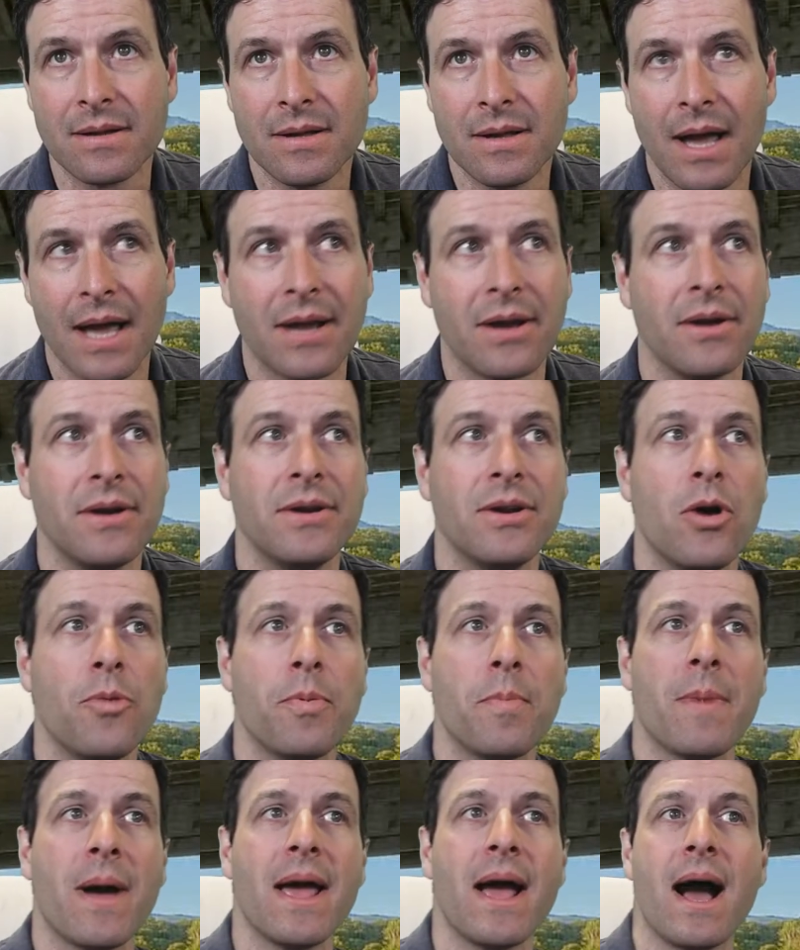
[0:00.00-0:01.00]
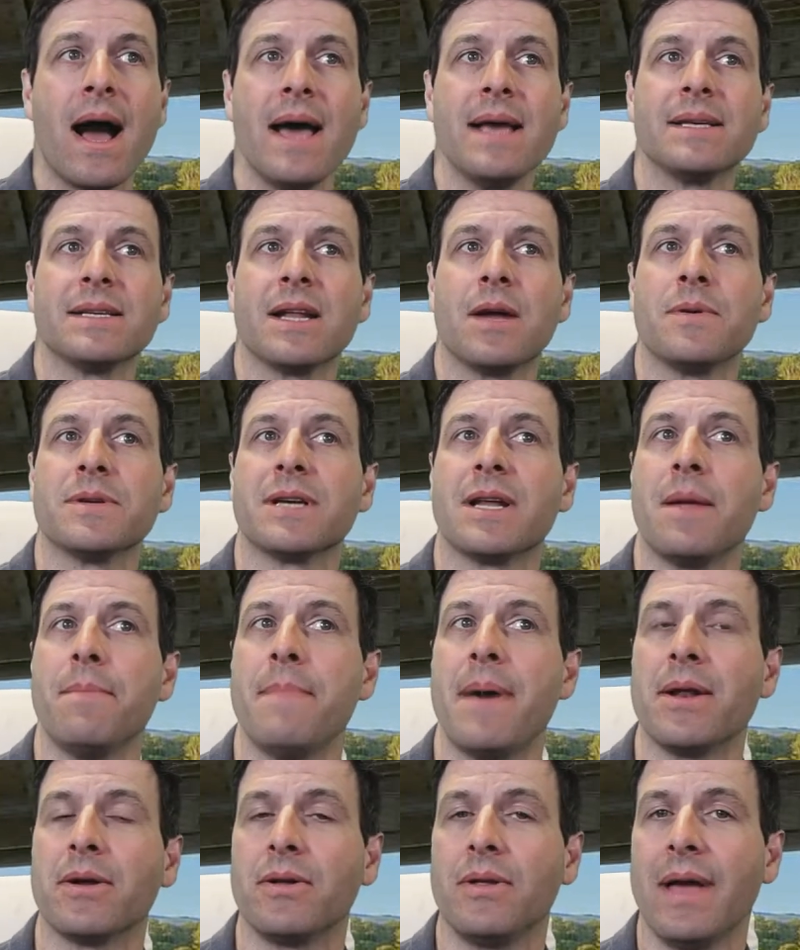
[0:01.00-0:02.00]
I couldn't open my eyes and I was on a
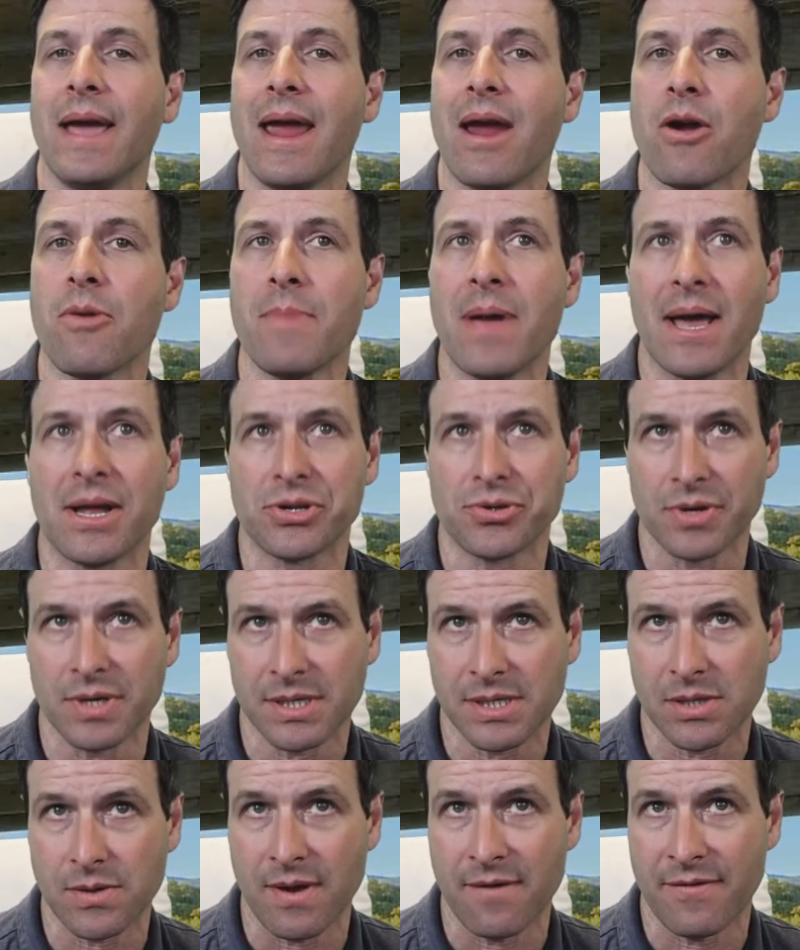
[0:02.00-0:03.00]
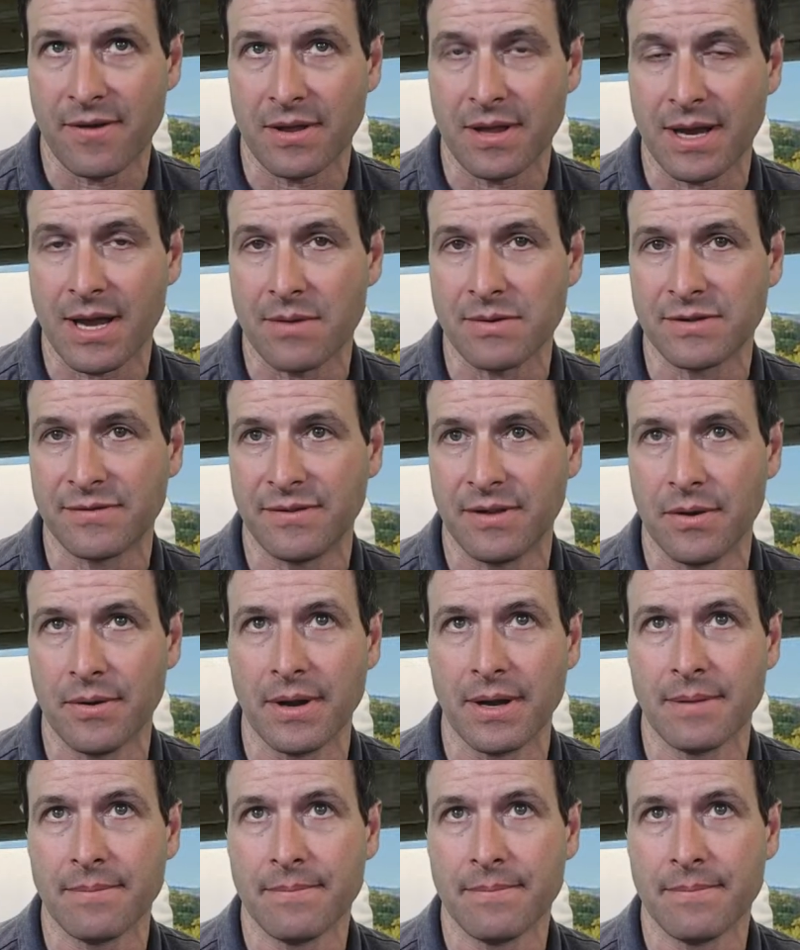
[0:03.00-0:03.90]
medical air mattress, so I felt like I was floating.